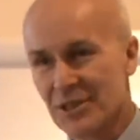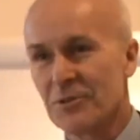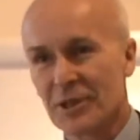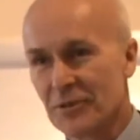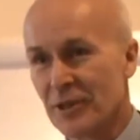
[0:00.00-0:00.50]

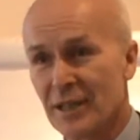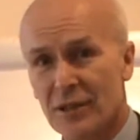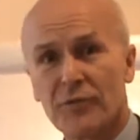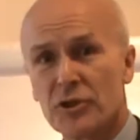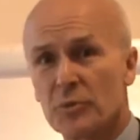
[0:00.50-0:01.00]
Don't go there.
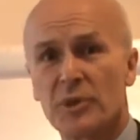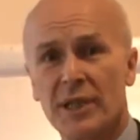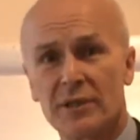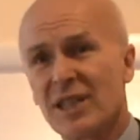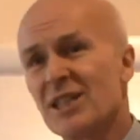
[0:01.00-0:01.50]
Offer
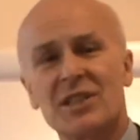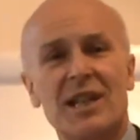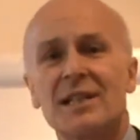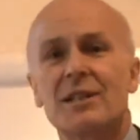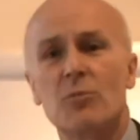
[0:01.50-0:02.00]
something else.
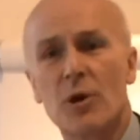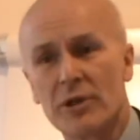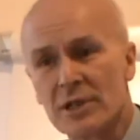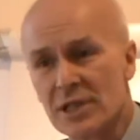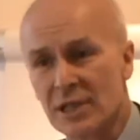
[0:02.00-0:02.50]
Extended
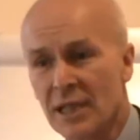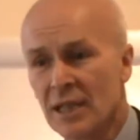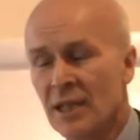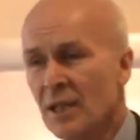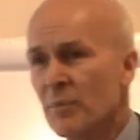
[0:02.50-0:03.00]
warranty.
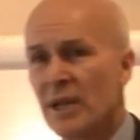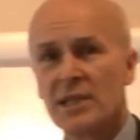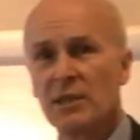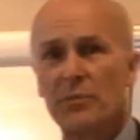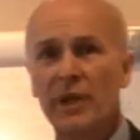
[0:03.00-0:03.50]

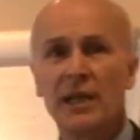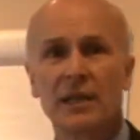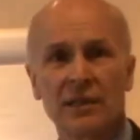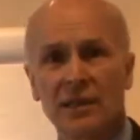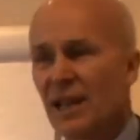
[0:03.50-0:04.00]
Paint it
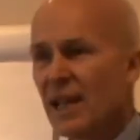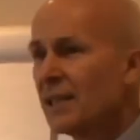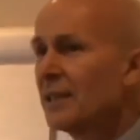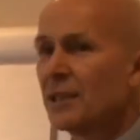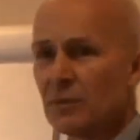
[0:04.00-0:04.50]
pink.
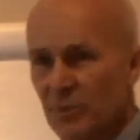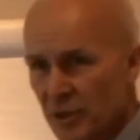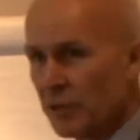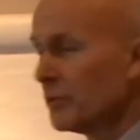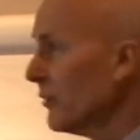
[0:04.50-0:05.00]
Anything,
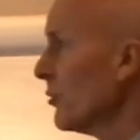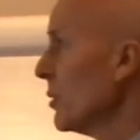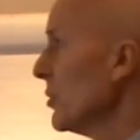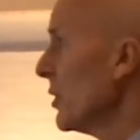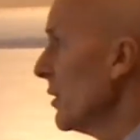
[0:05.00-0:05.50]
but don't give them
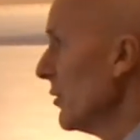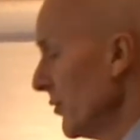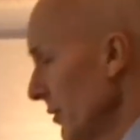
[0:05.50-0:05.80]
the money off.